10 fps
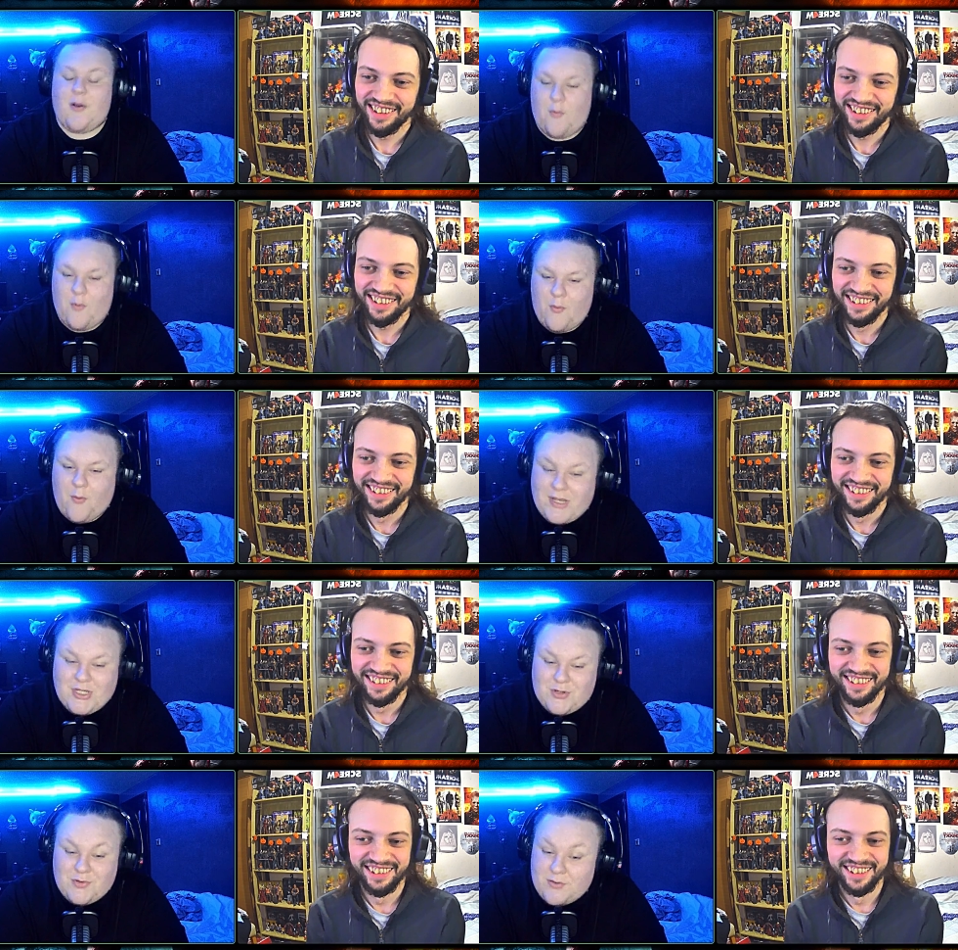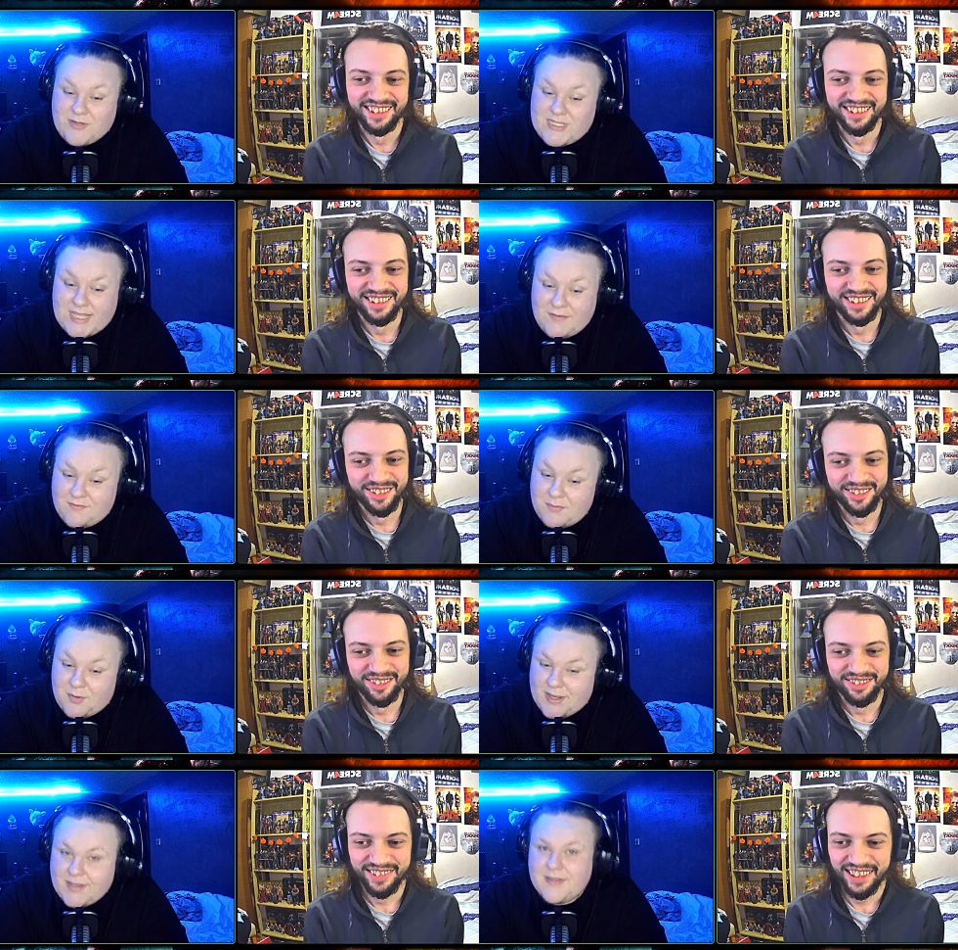Speaker 1: oh, yeah. Andrew, you're a slave to
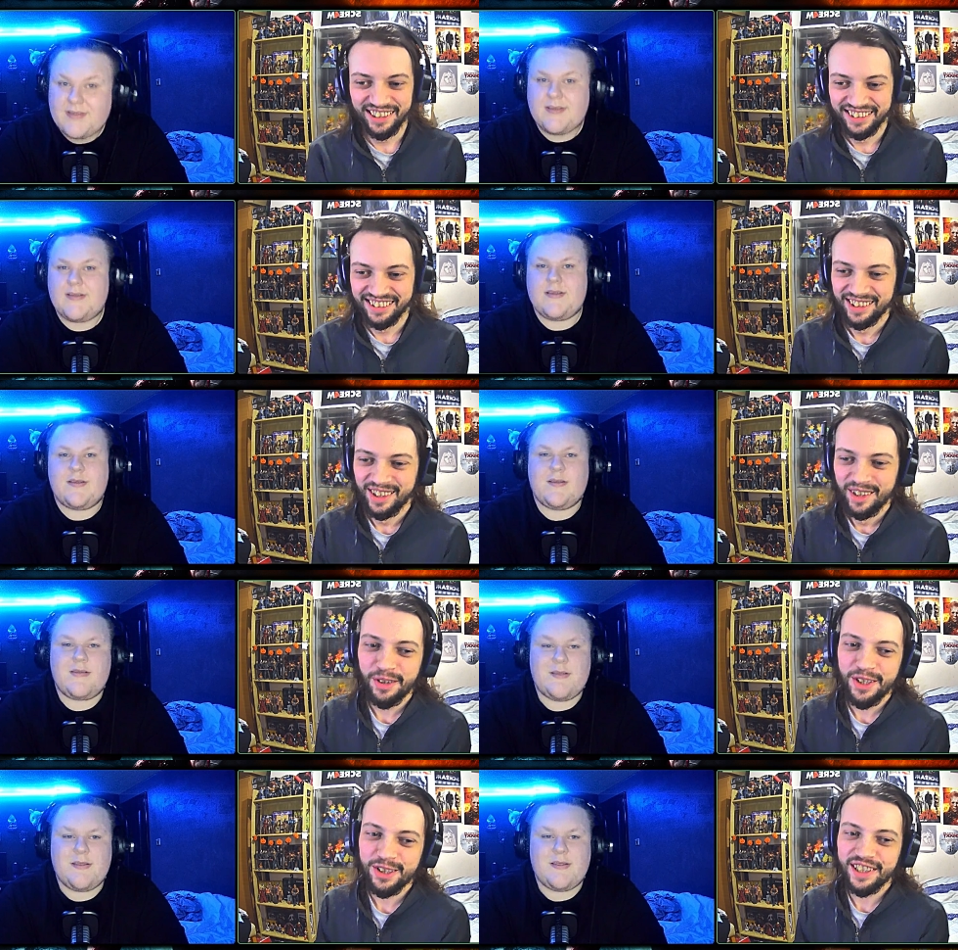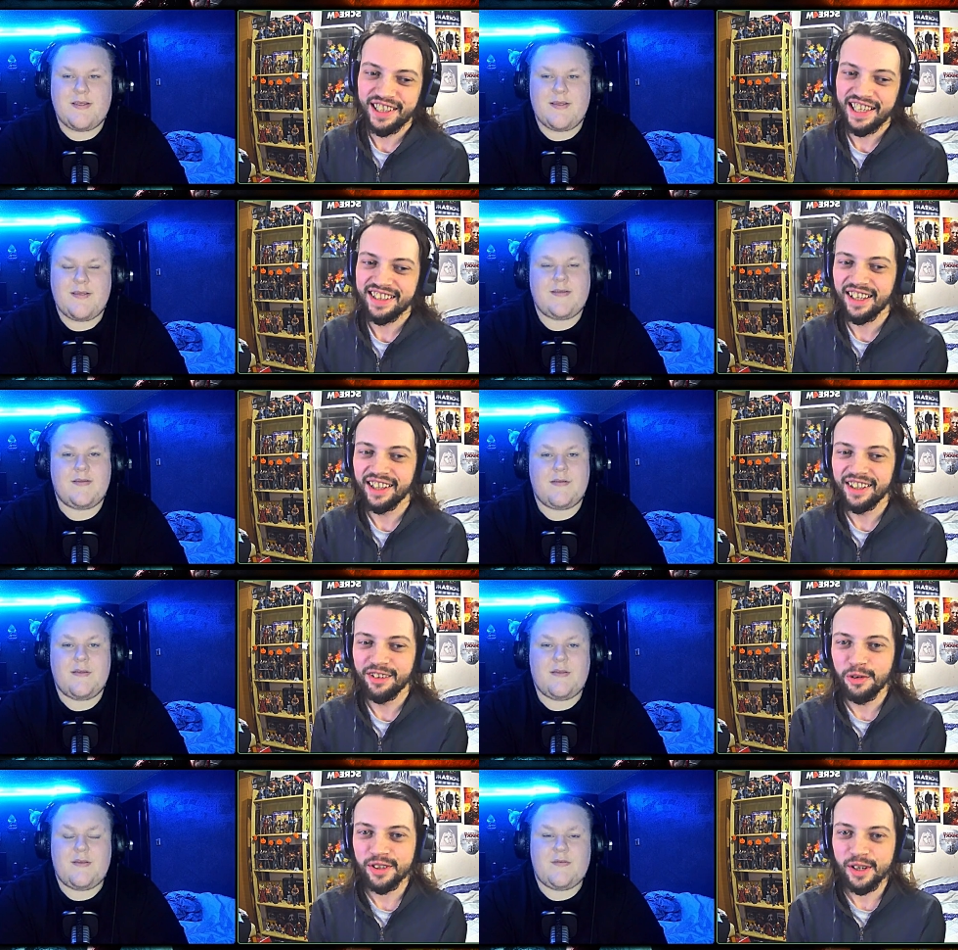money. But you should have
Speaker 2: guessed
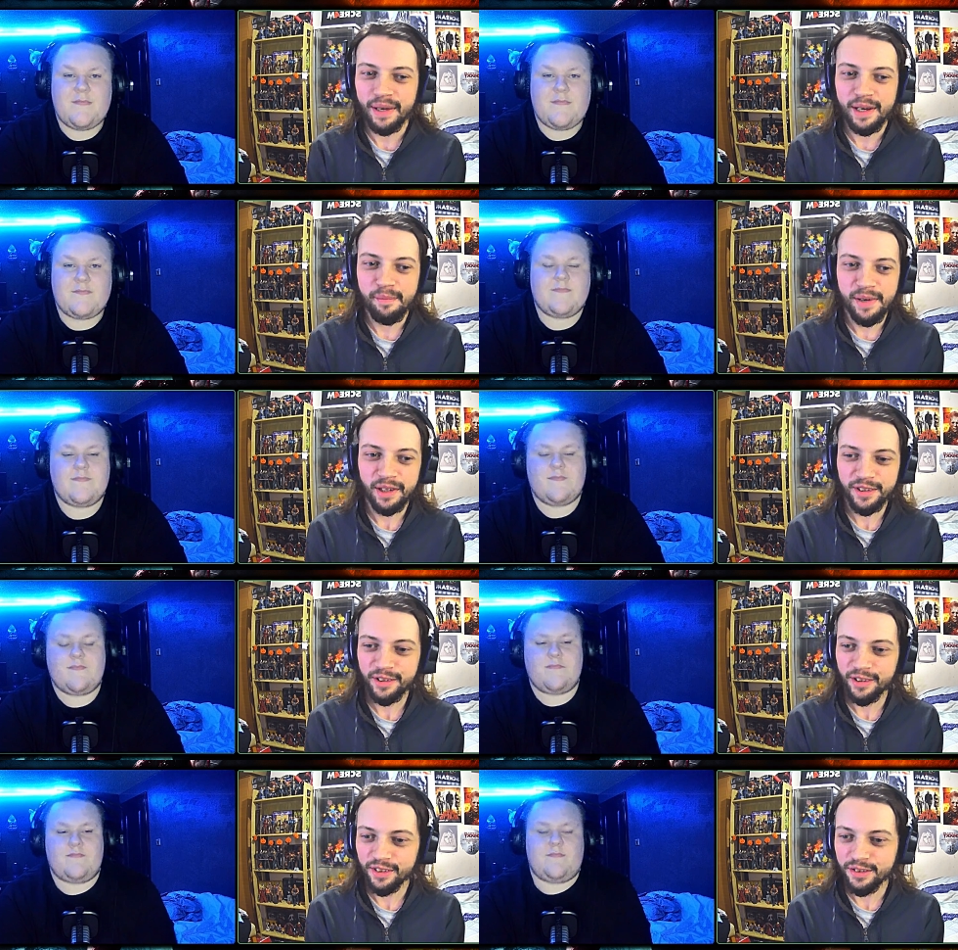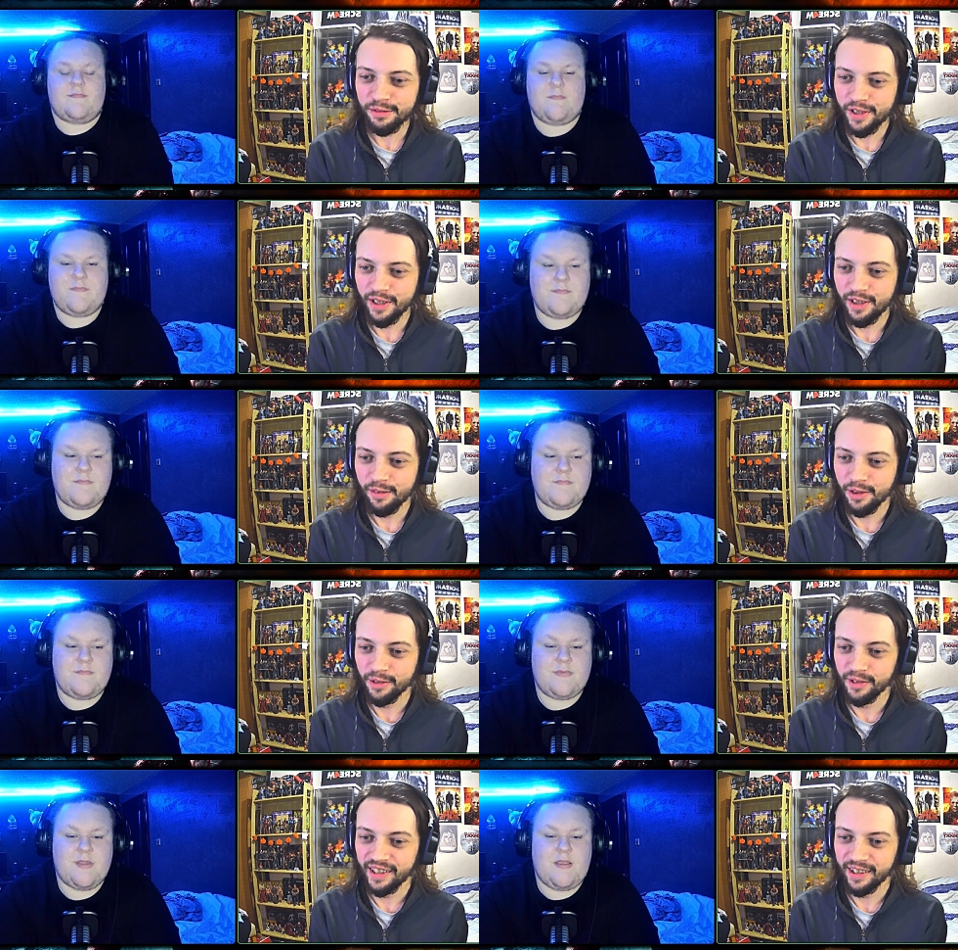that. Like, he's gonna pay a million dollars for an
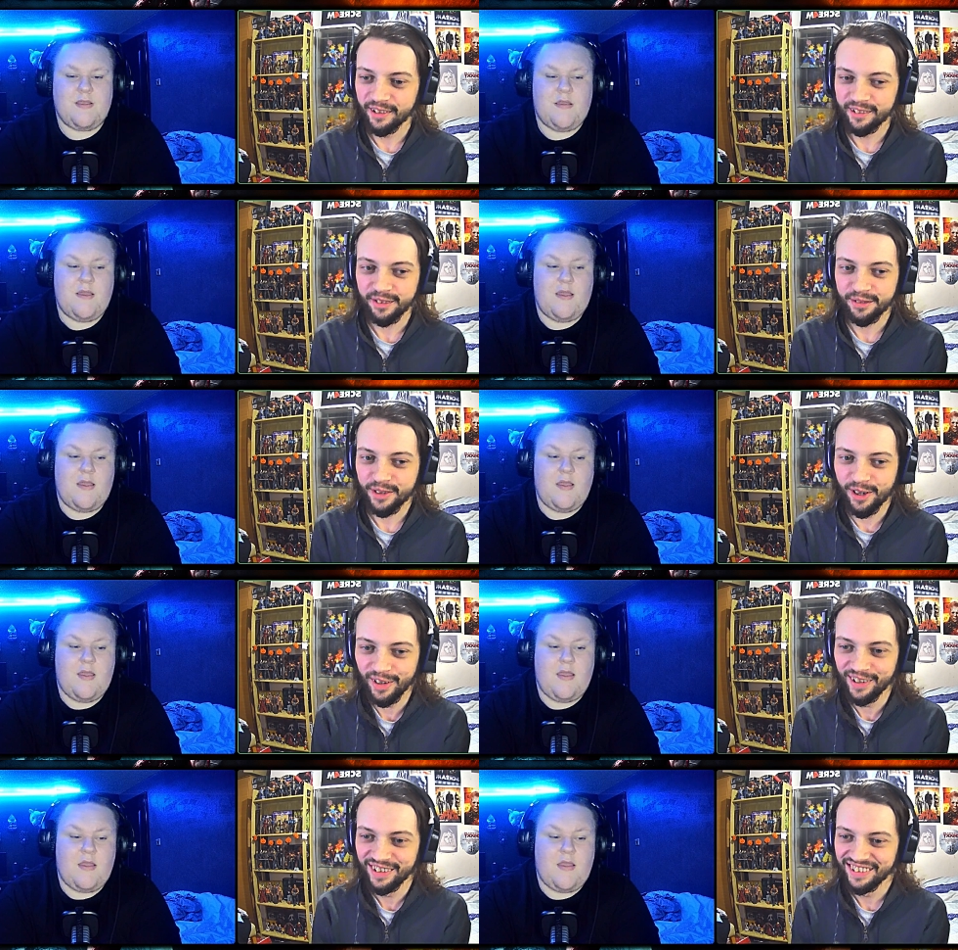interview. Like, what the fuck?